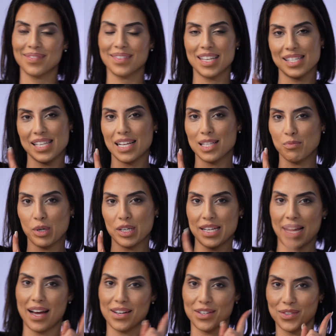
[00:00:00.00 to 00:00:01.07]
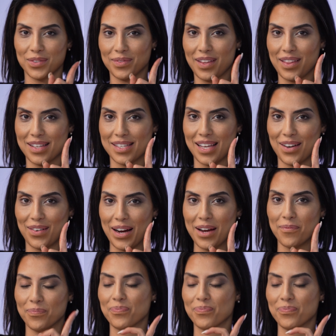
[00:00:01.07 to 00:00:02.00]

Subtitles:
This side's more tanned than this side, right?